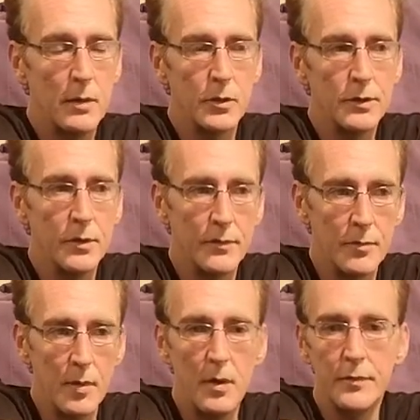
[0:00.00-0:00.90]
I'm going to do
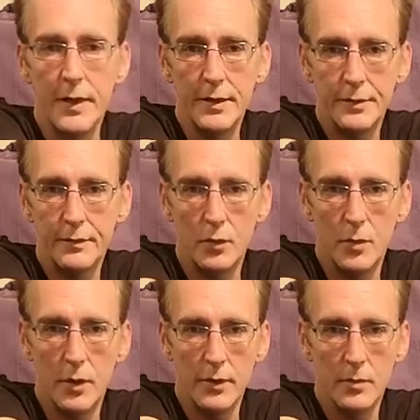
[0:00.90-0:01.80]
it from Inverness to
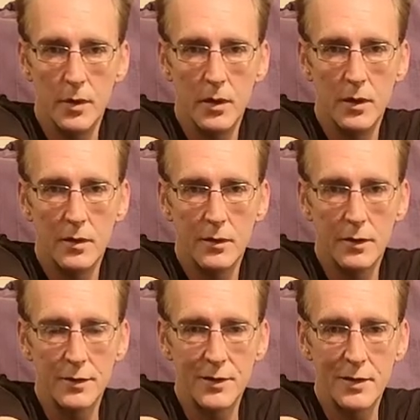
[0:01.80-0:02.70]
Fort William,
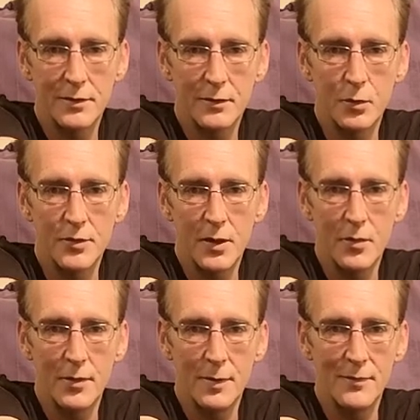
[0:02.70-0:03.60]
because that's going
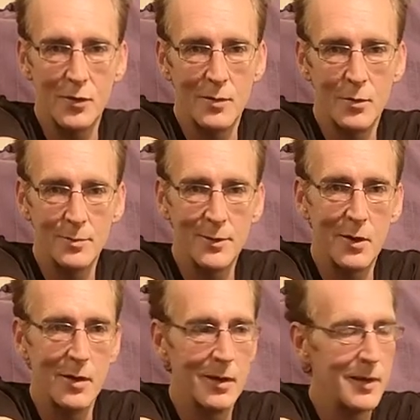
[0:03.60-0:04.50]
south and therefore must
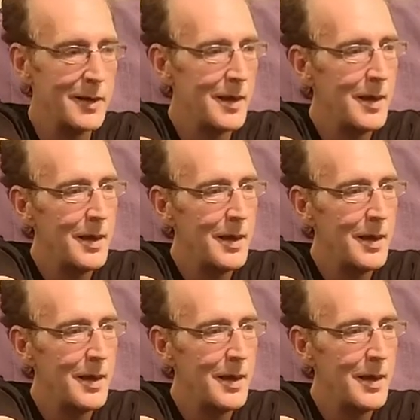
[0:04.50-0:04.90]
be downhill.